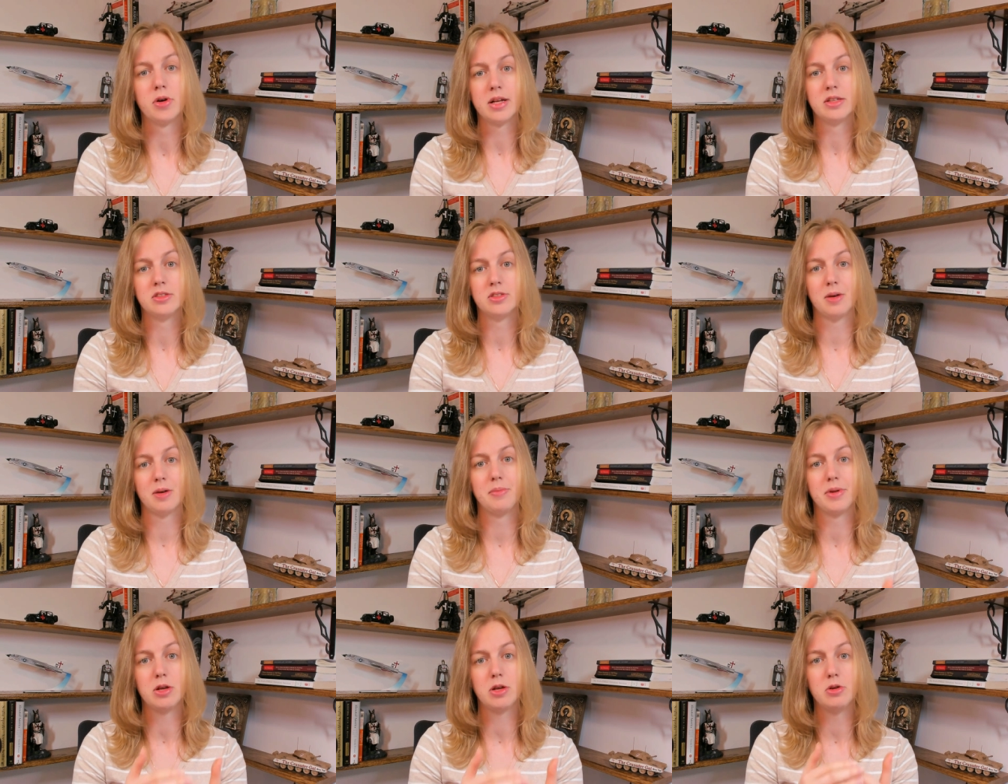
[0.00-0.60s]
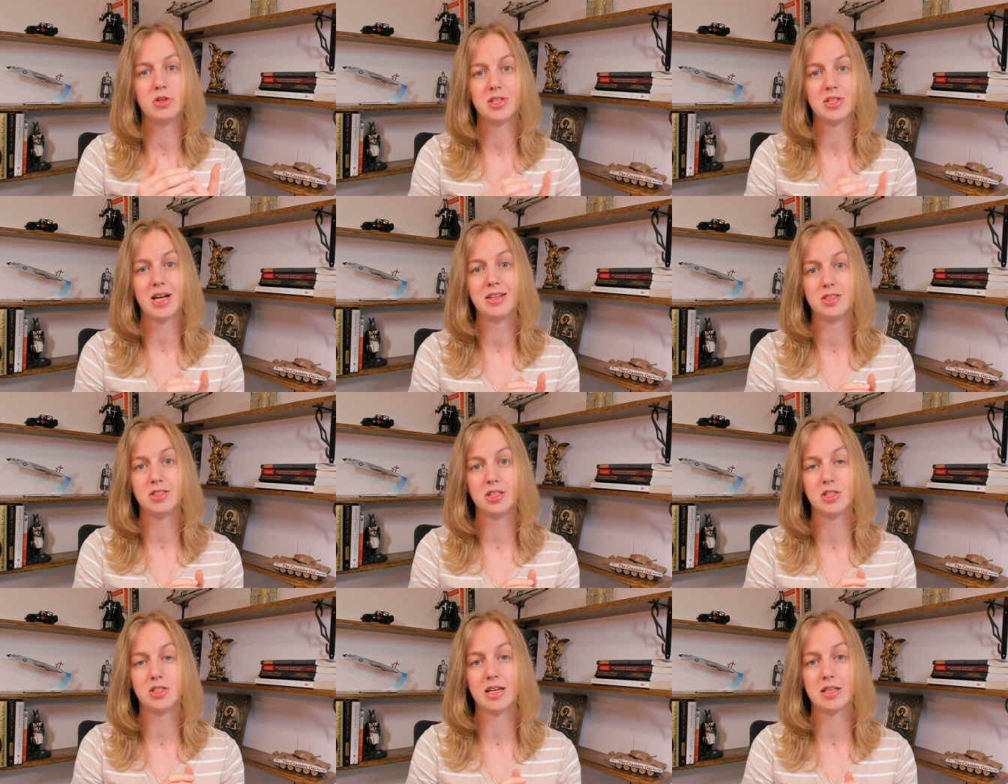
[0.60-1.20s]
and somebody who decides
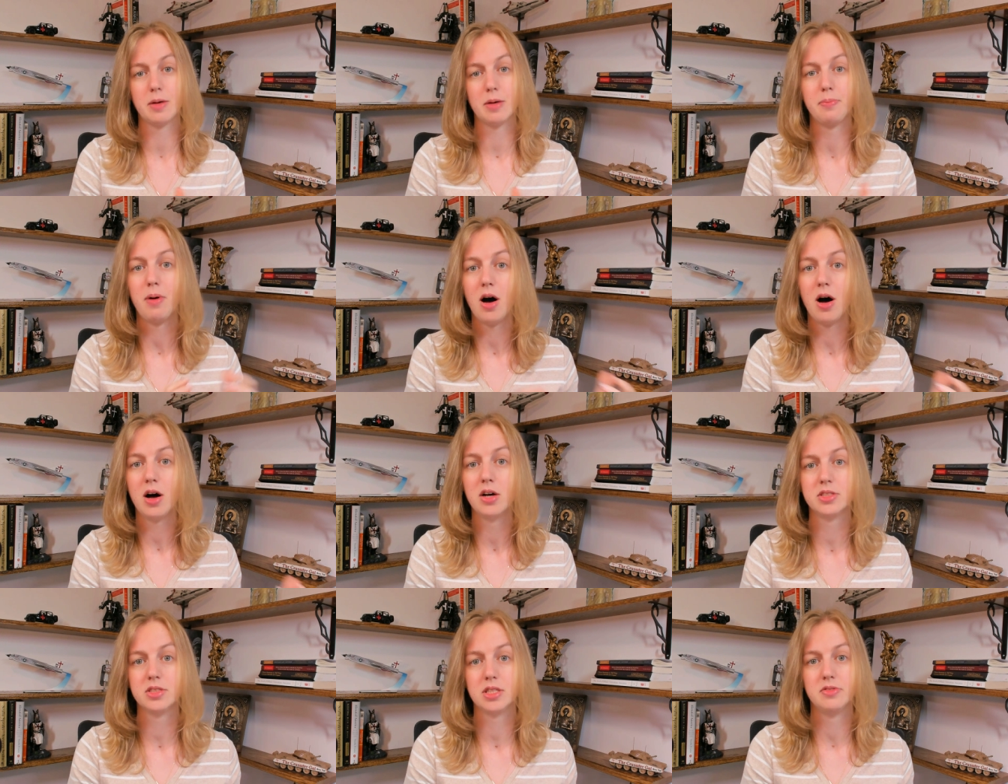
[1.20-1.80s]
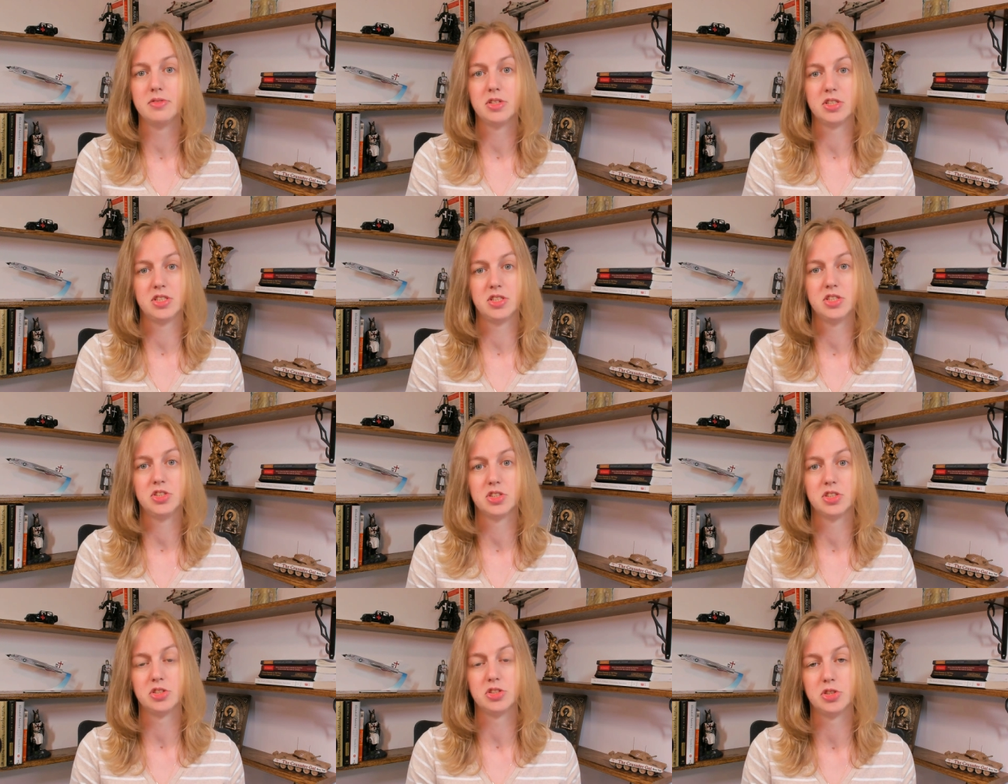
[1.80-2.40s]
to take the positive
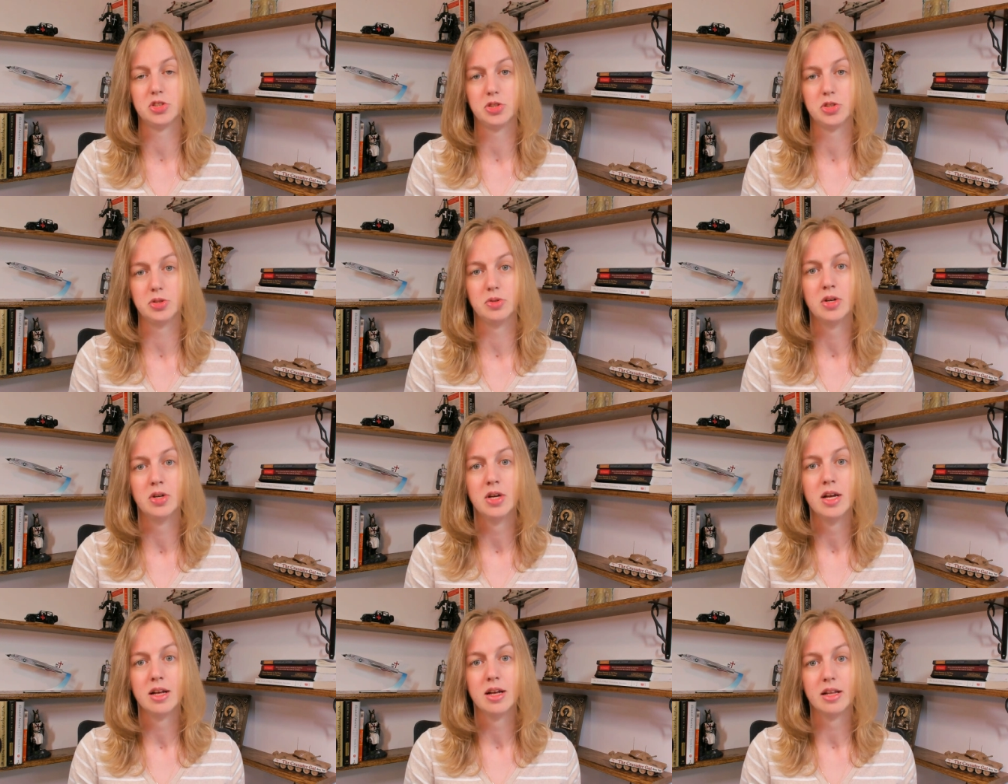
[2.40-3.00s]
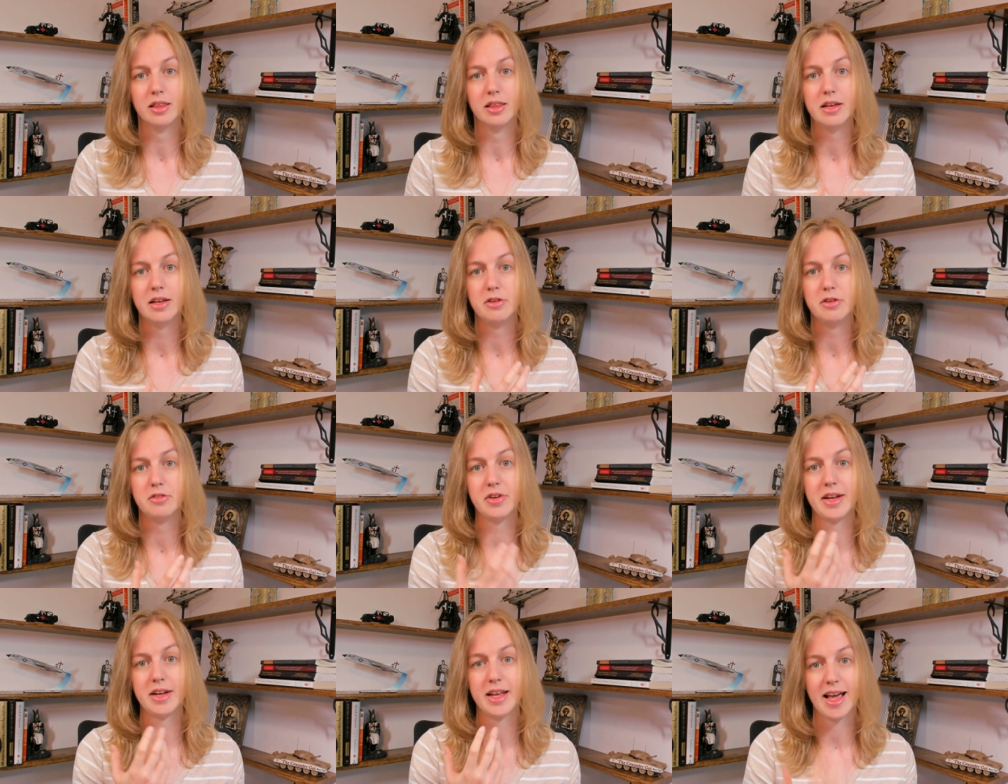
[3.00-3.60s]
decision to
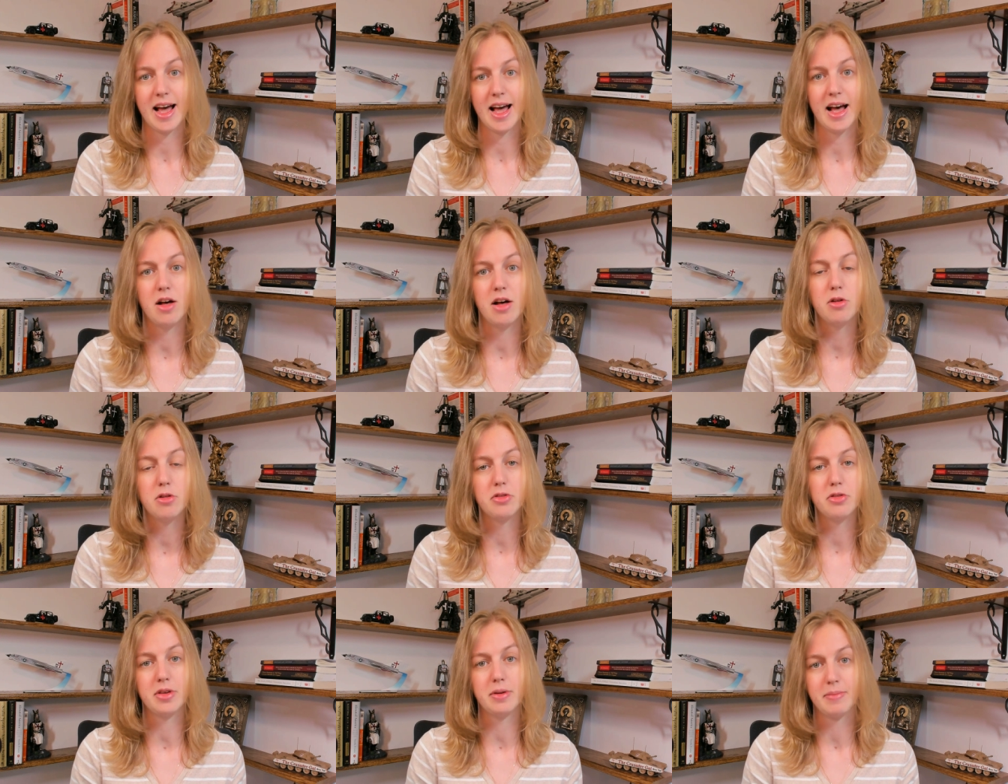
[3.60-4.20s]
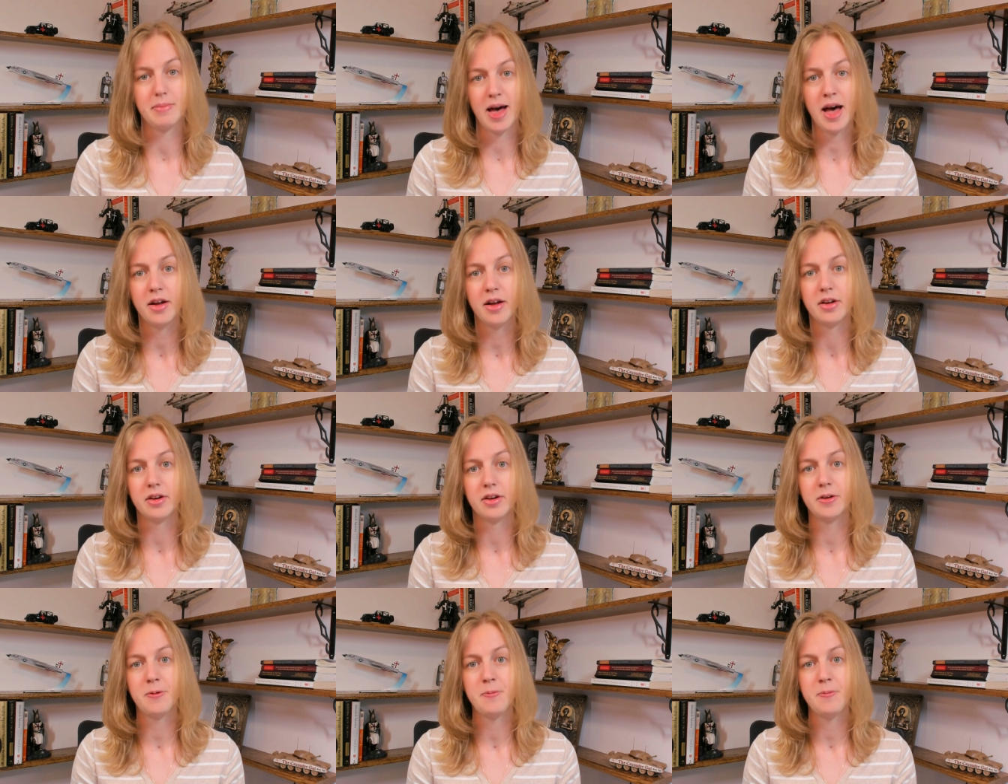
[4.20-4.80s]
live in a healthy
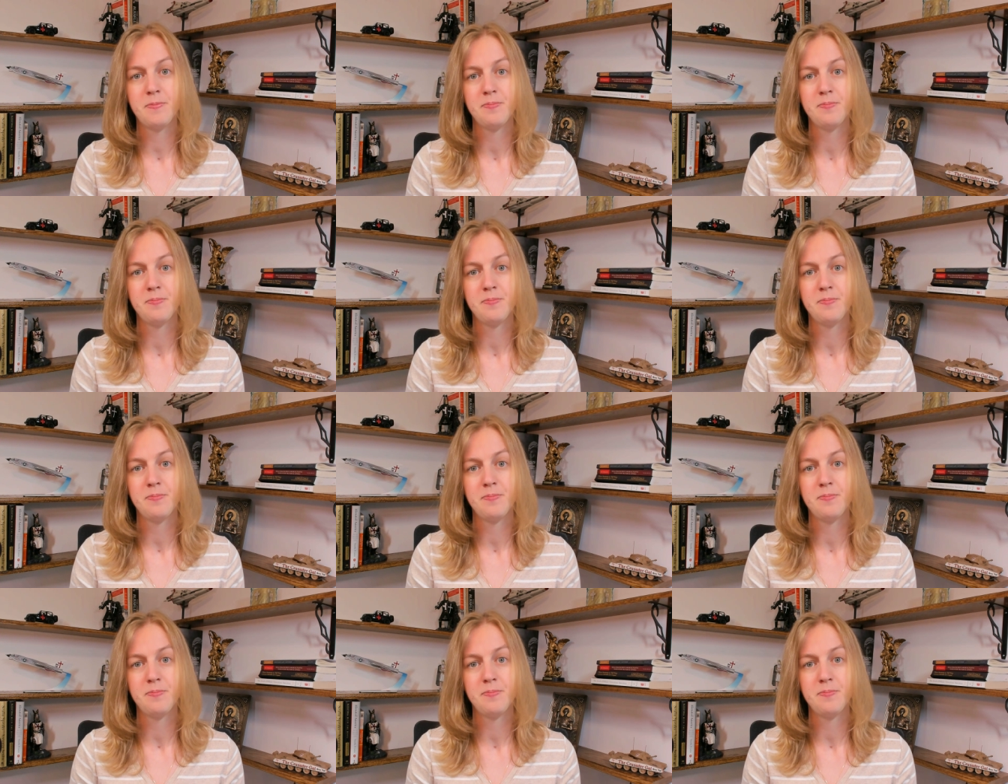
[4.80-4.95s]
manner